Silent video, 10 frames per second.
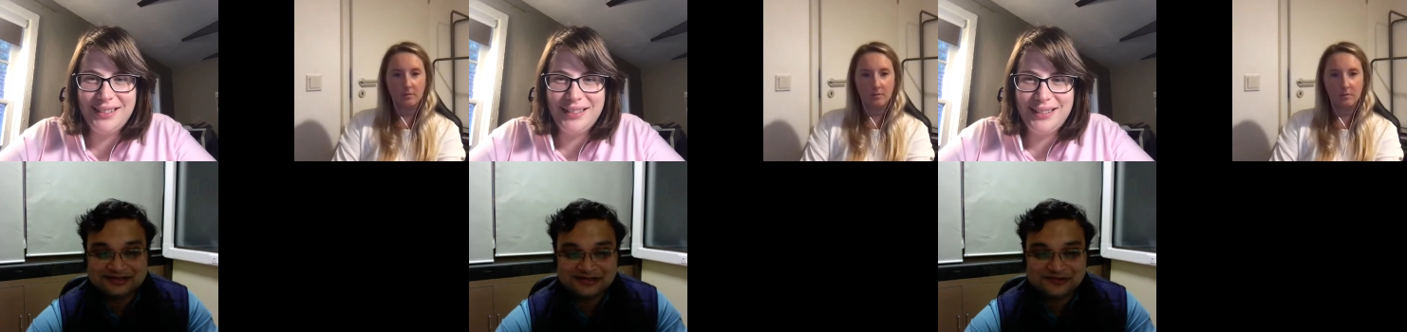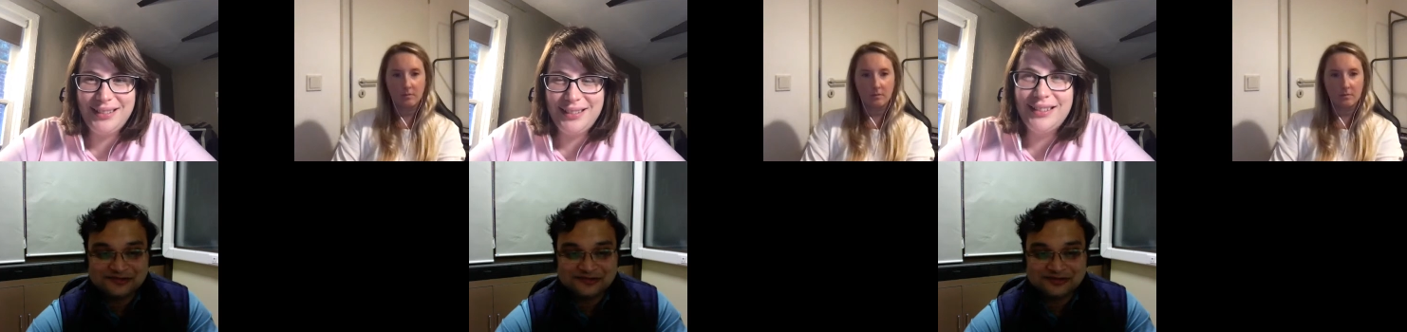
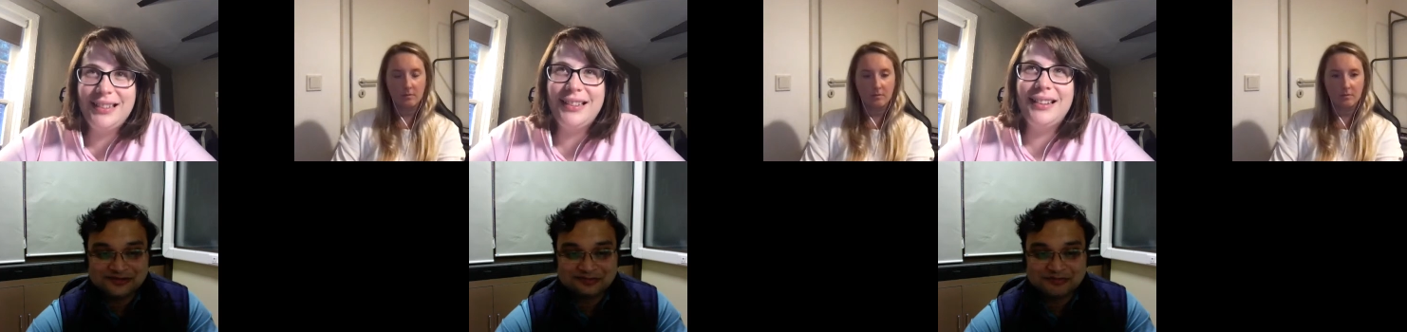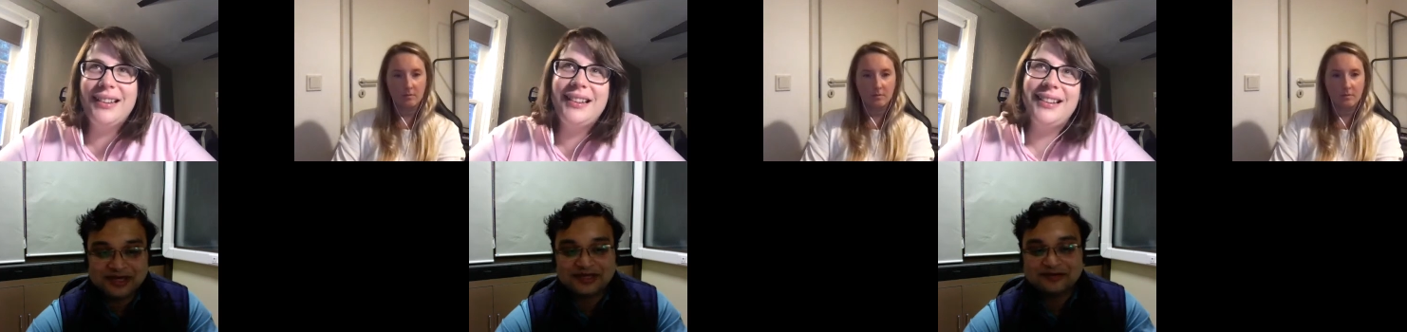Speaker 1: you
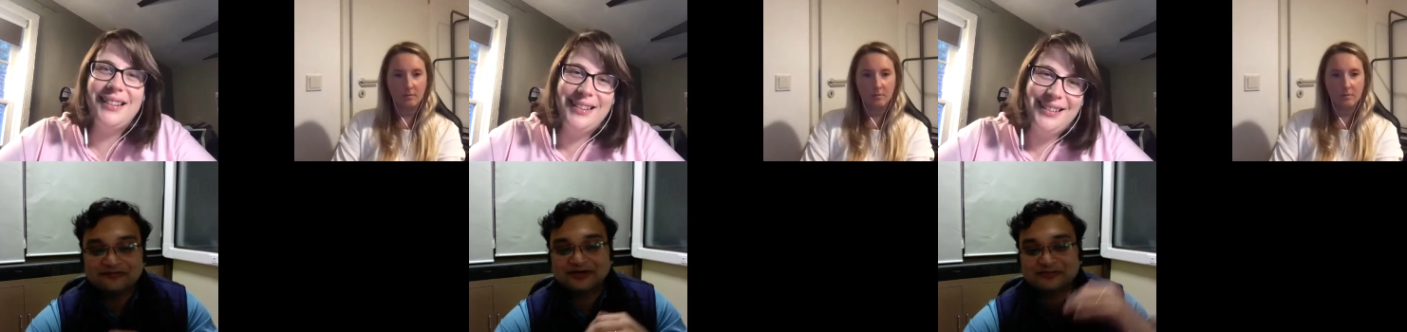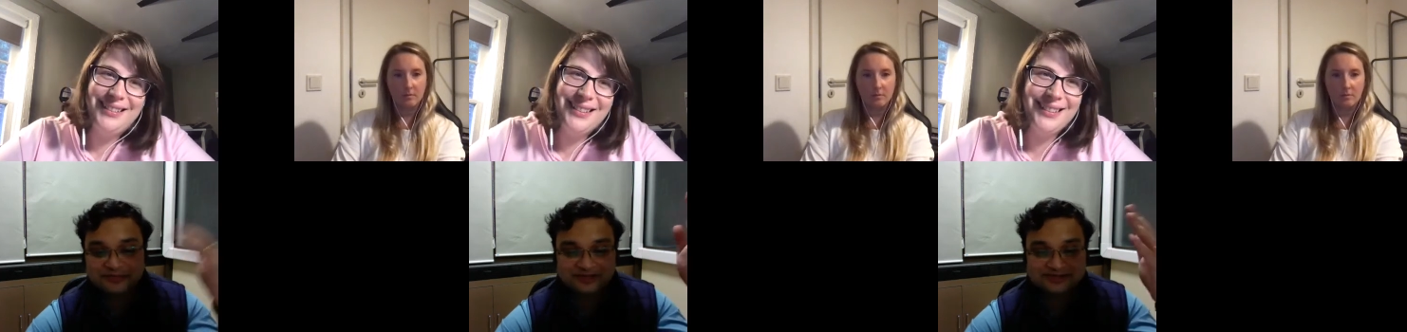make a very
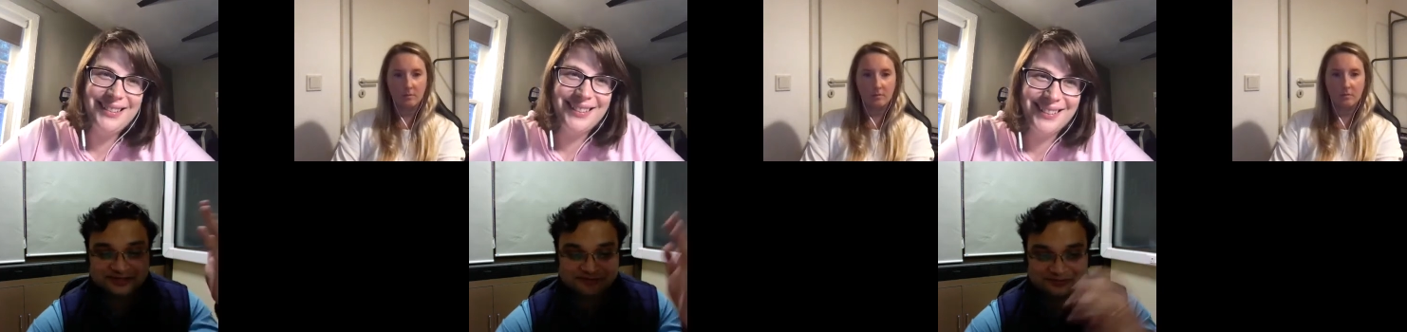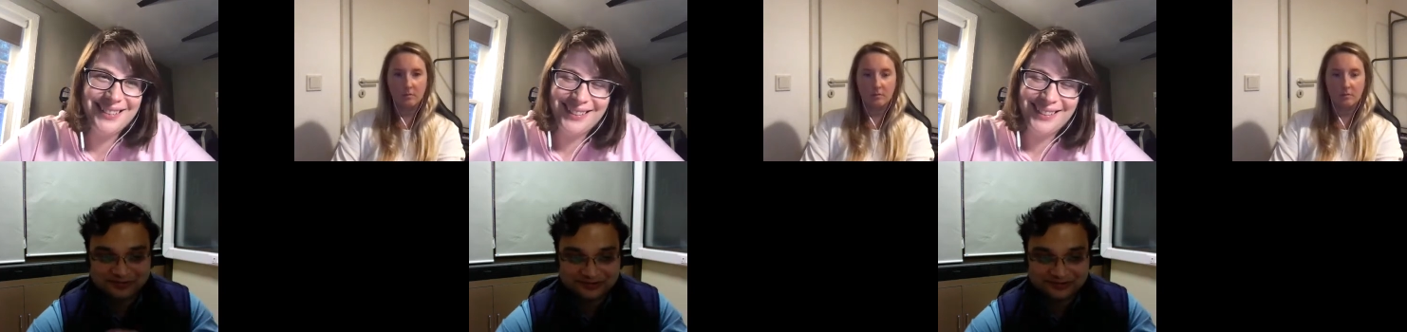big jump.